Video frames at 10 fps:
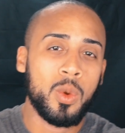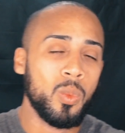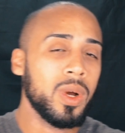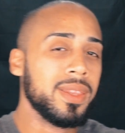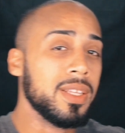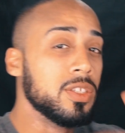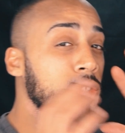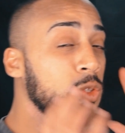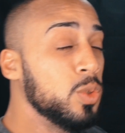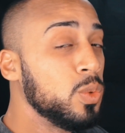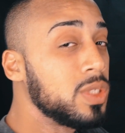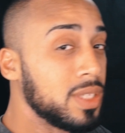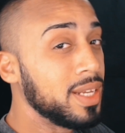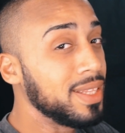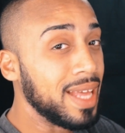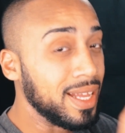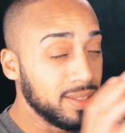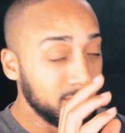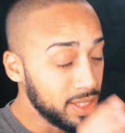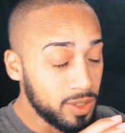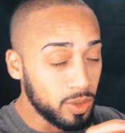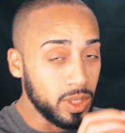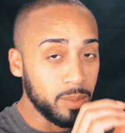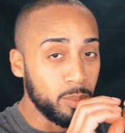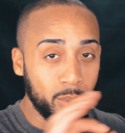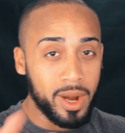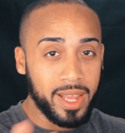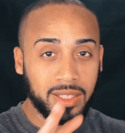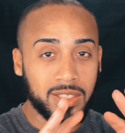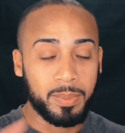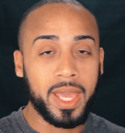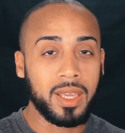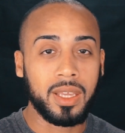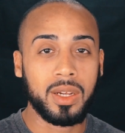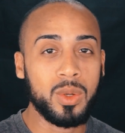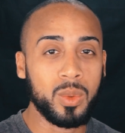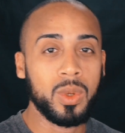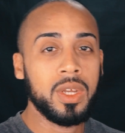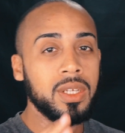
what this new study that literally brand spanking new